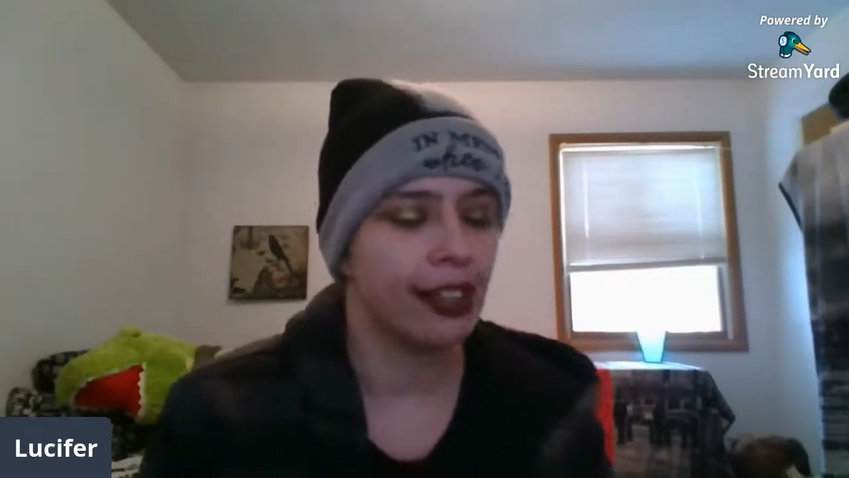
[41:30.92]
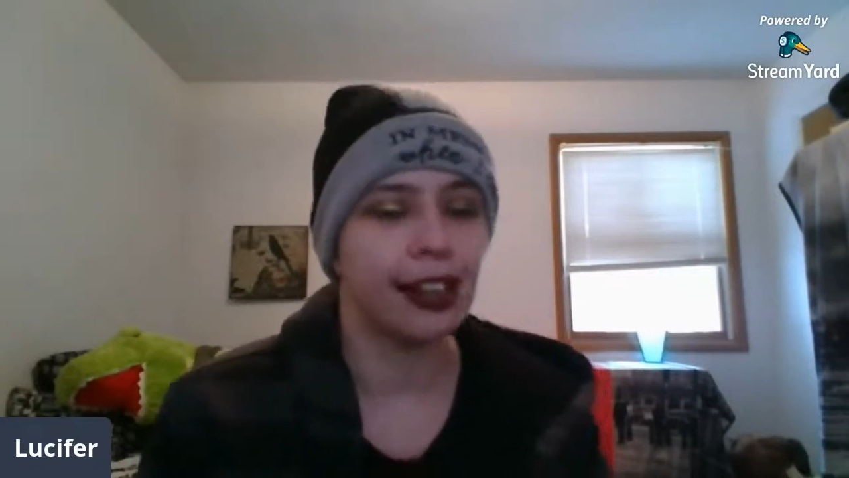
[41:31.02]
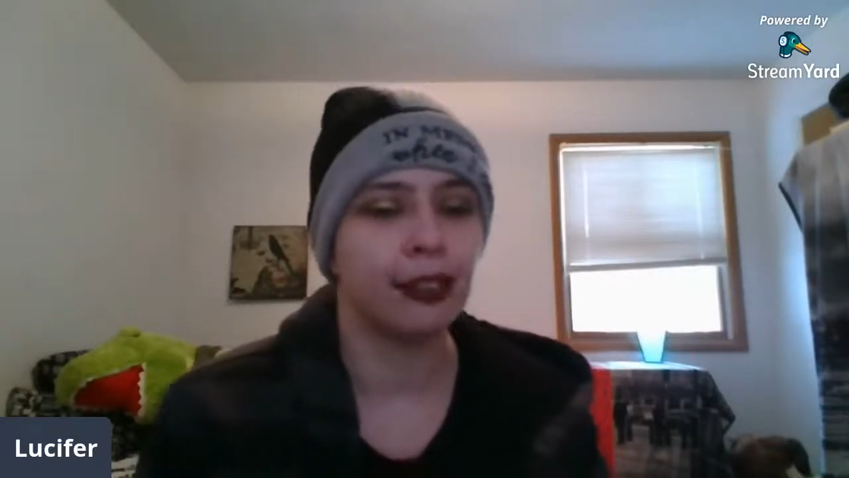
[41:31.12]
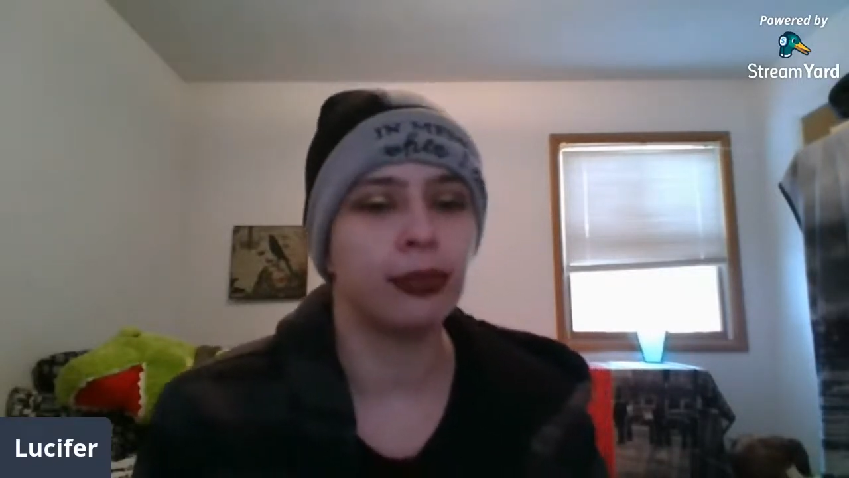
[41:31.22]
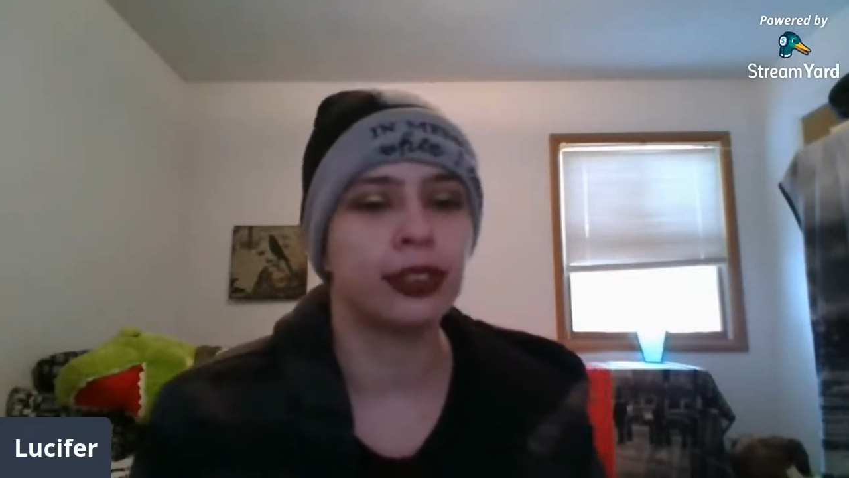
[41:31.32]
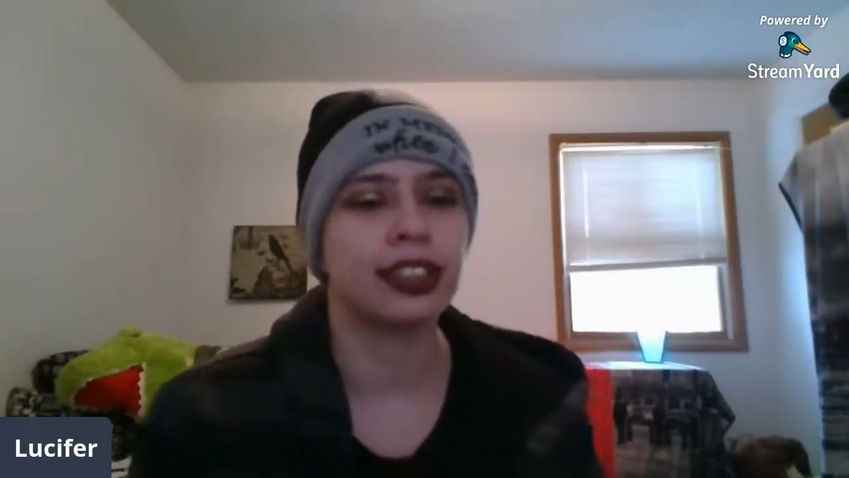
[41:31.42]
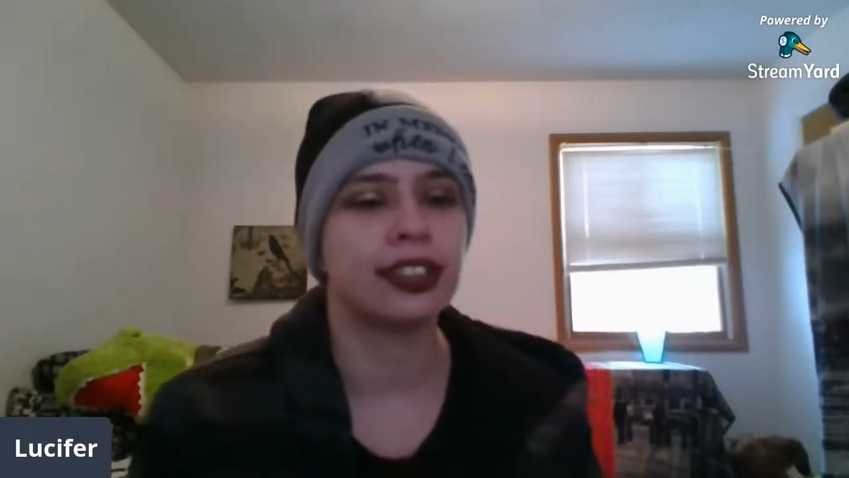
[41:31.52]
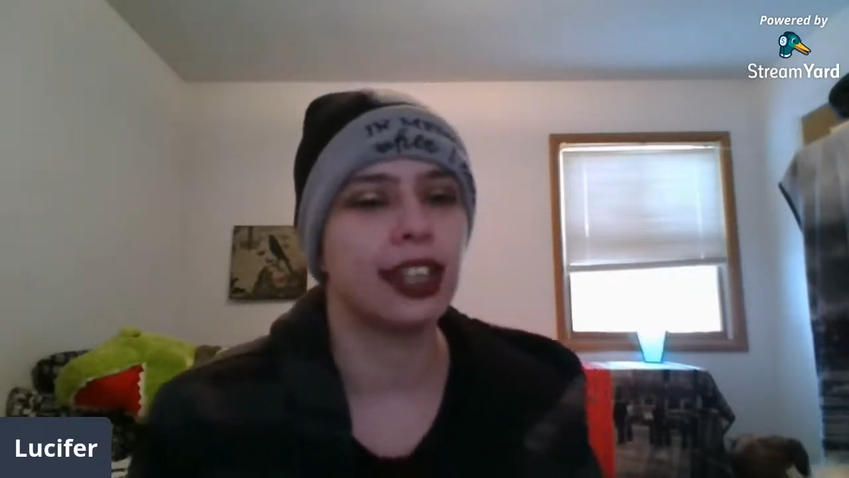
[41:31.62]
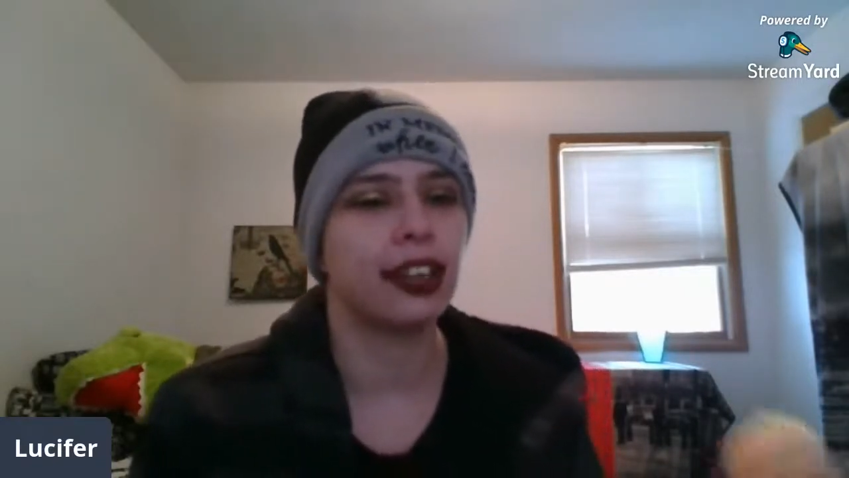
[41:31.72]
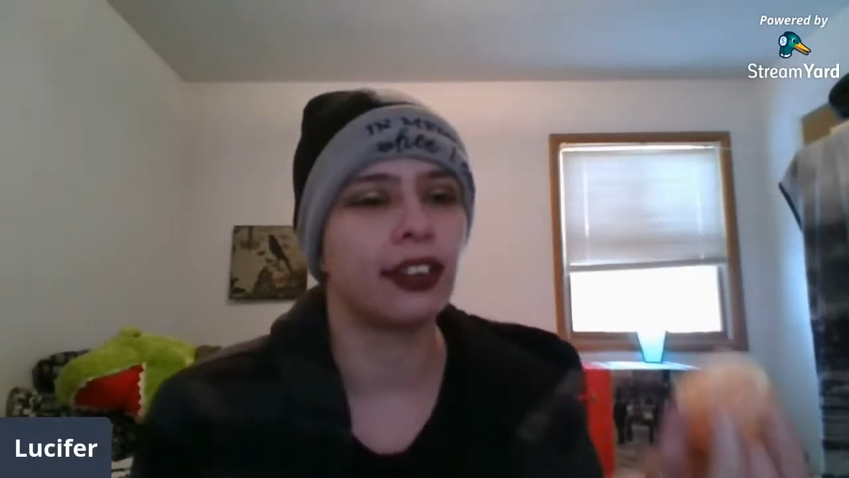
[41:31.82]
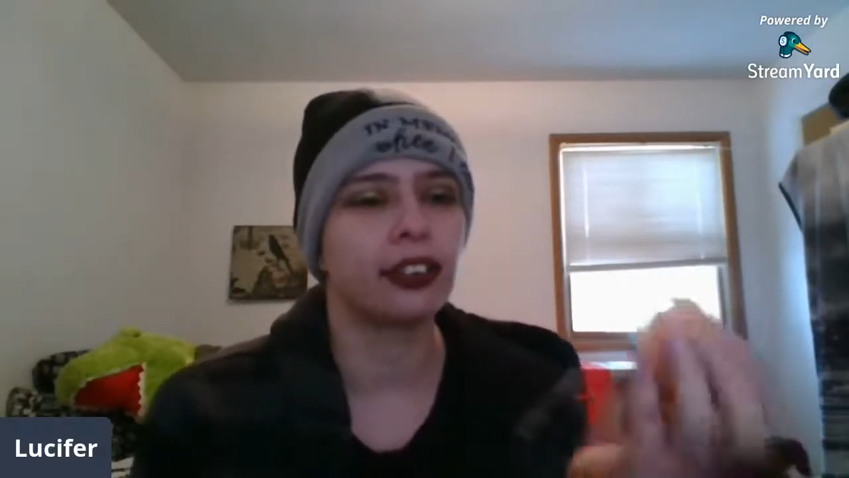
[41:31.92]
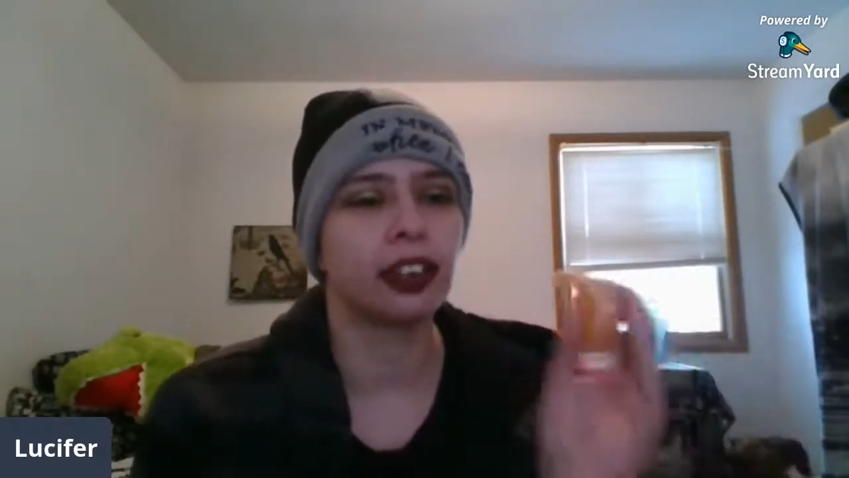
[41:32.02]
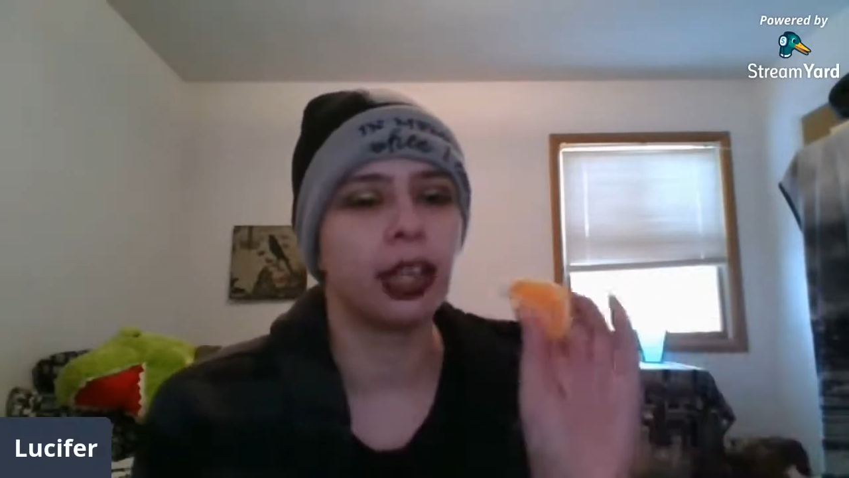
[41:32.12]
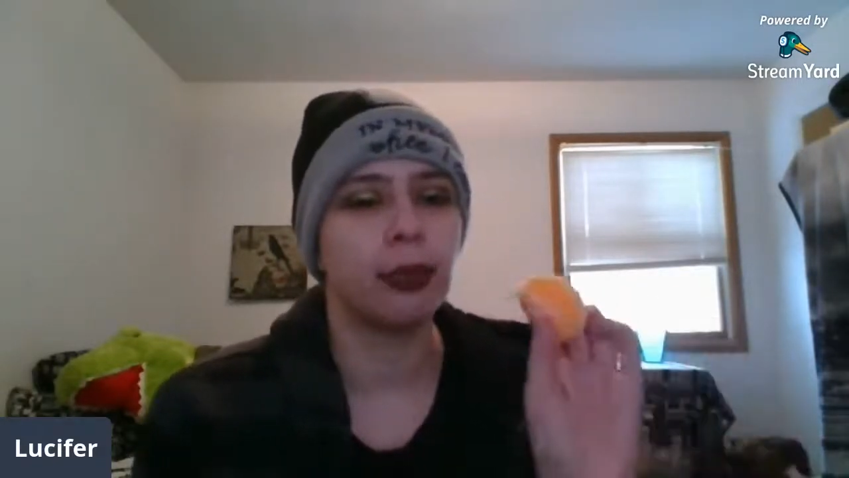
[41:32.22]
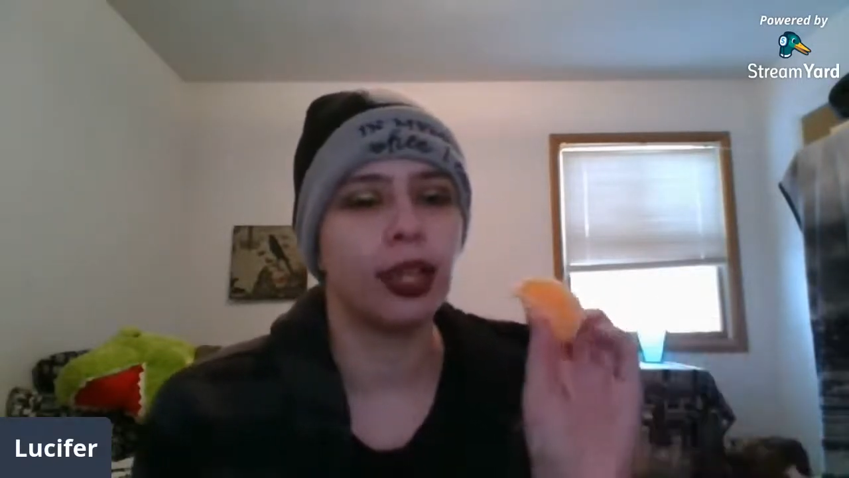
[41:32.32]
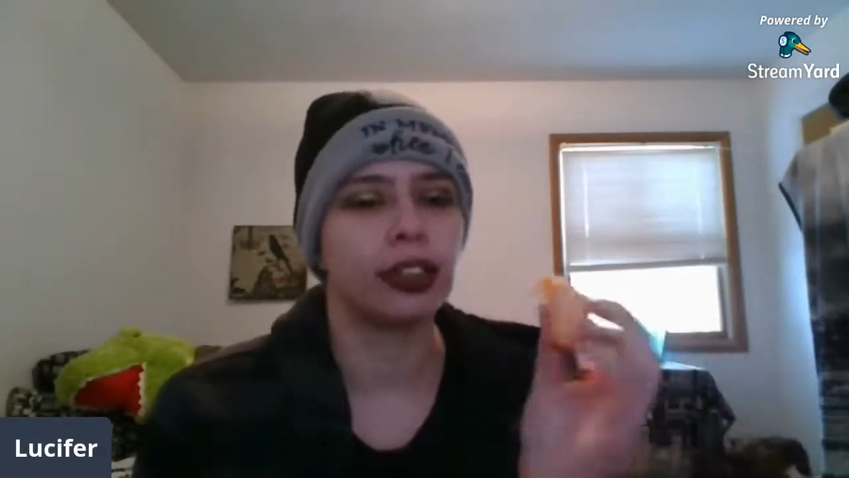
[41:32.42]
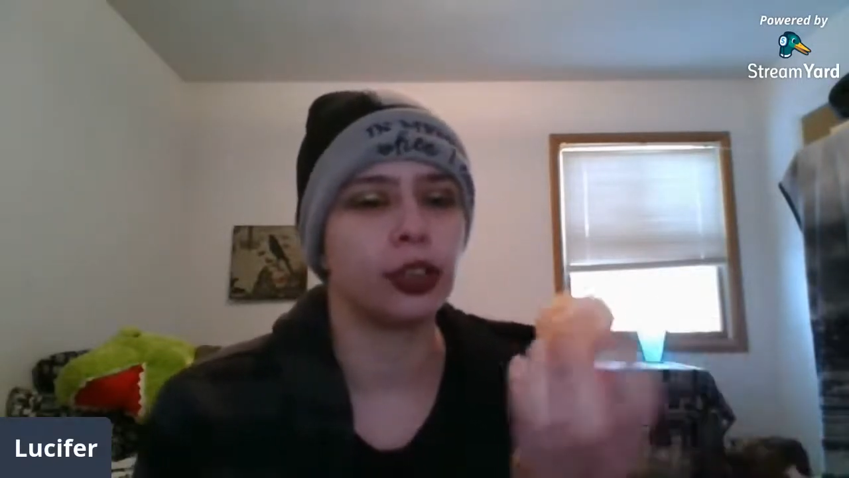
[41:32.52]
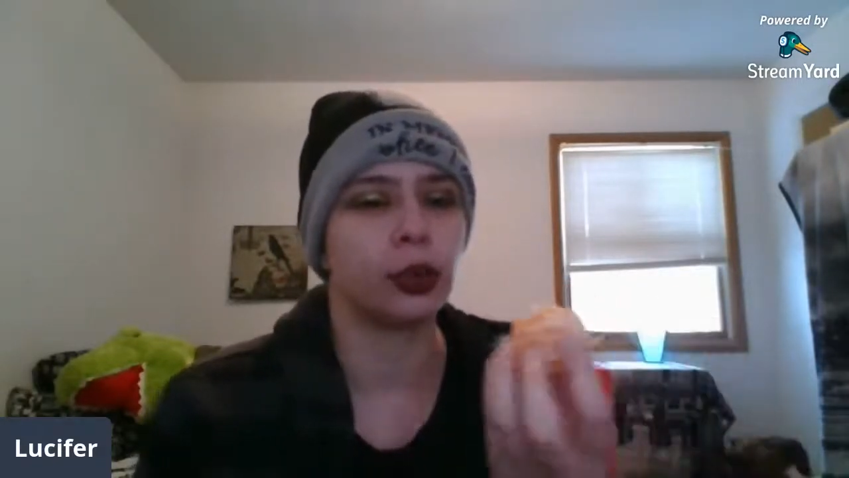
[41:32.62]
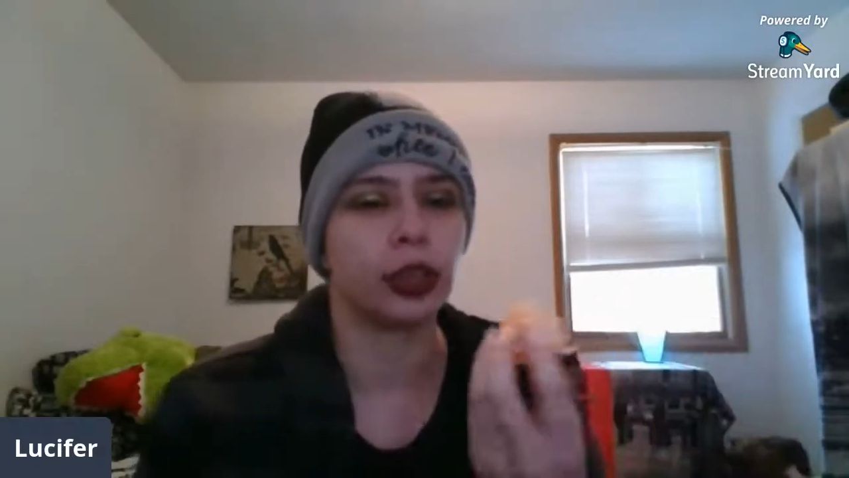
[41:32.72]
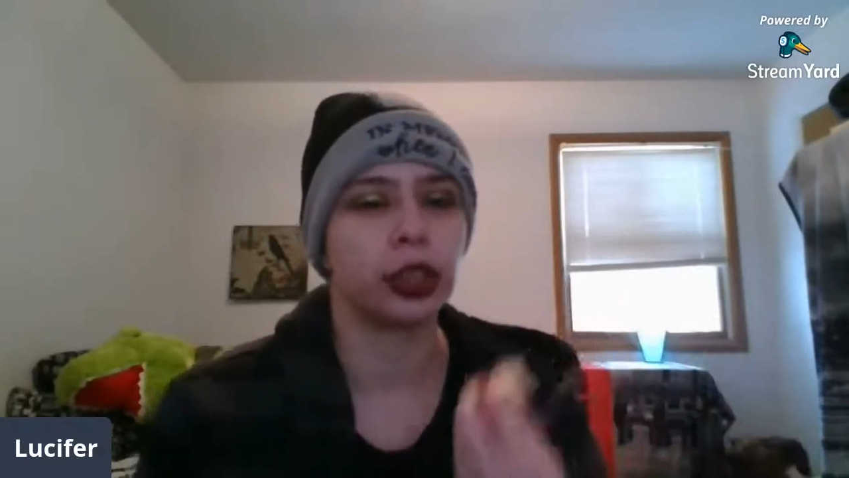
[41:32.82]
I literally peeled
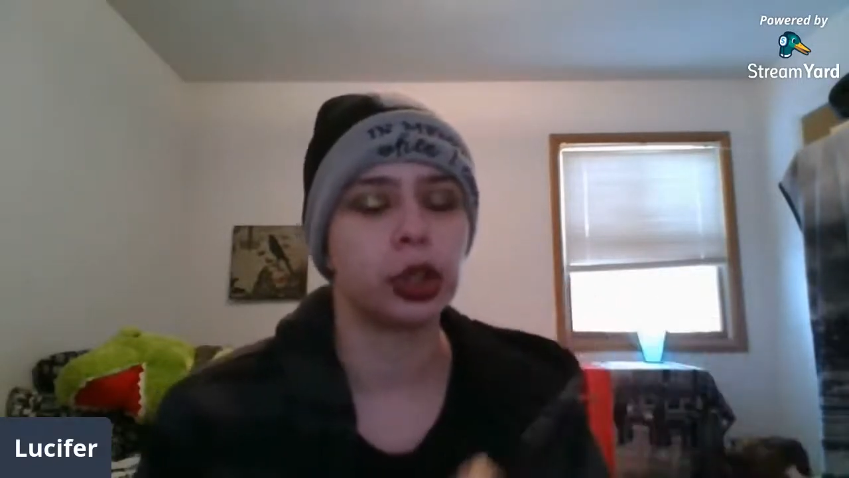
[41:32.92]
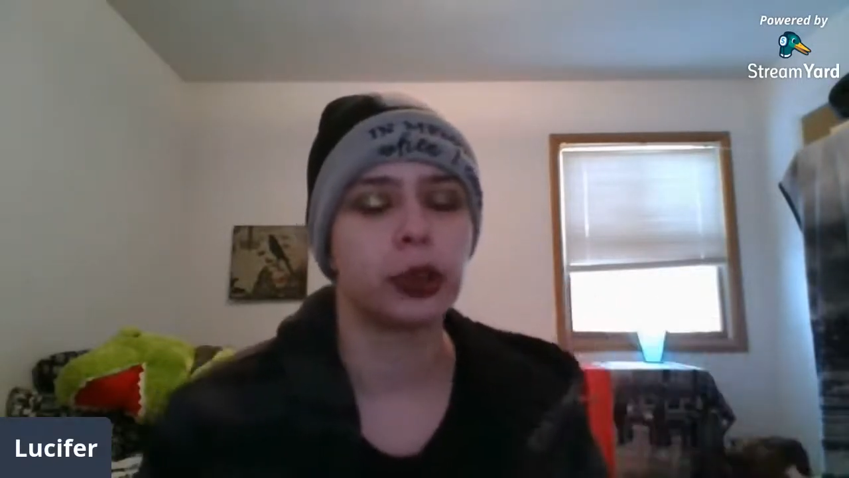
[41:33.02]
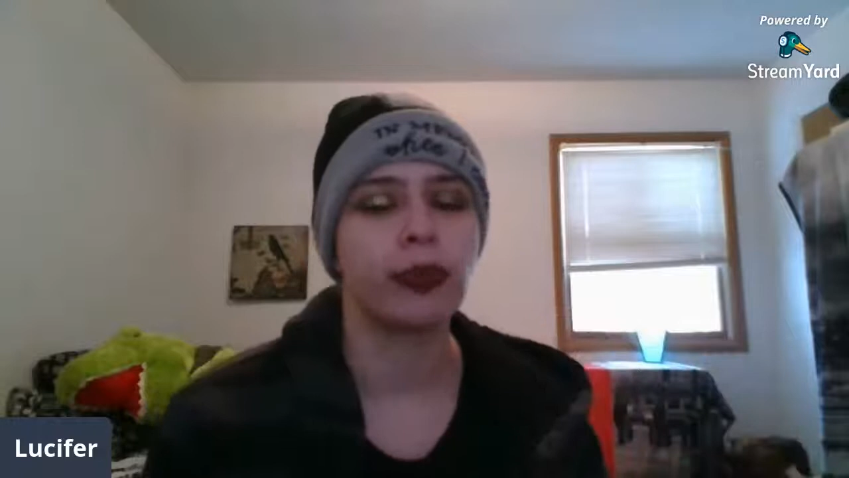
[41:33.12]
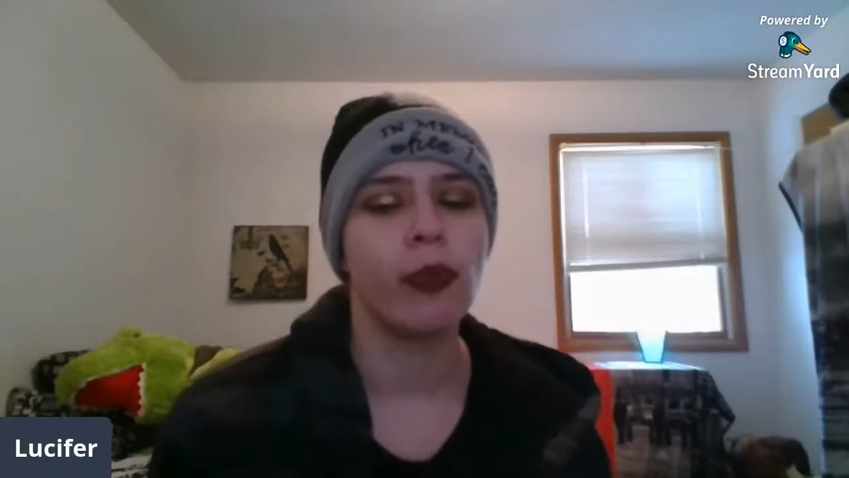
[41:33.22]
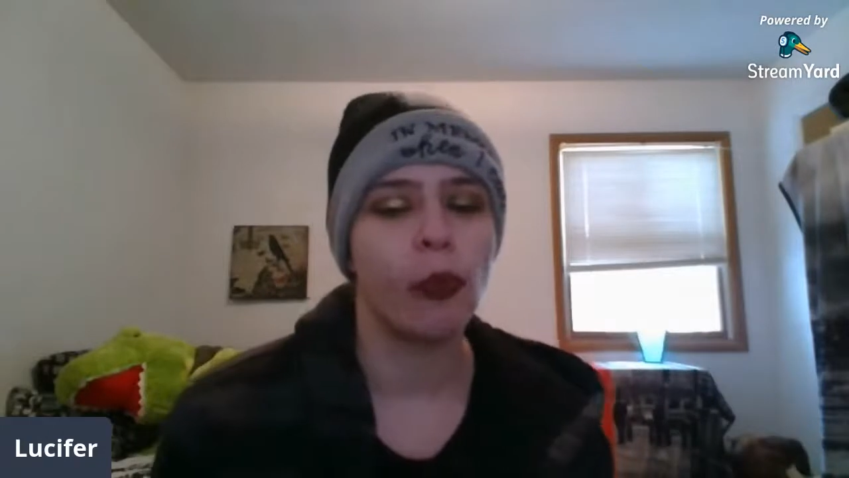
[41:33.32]
an orange